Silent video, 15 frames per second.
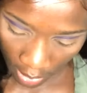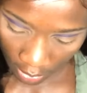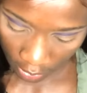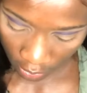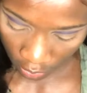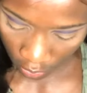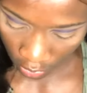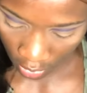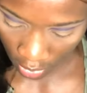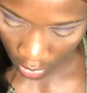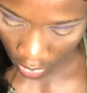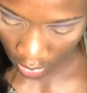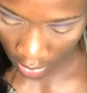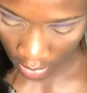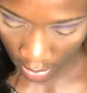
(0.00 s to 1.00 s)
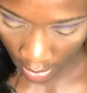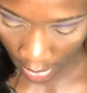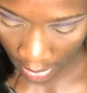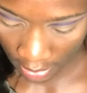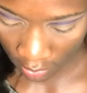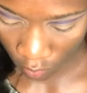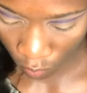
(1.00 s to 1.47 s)
probably should have
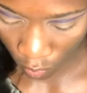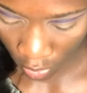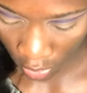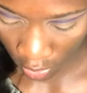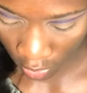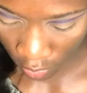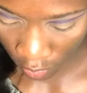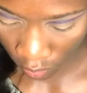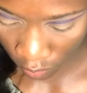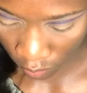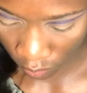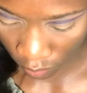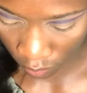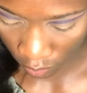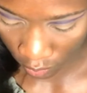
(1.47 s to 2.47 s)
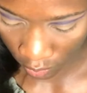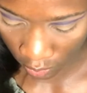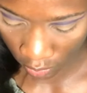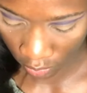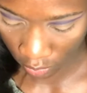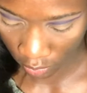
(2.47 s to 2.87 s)
gotten one of those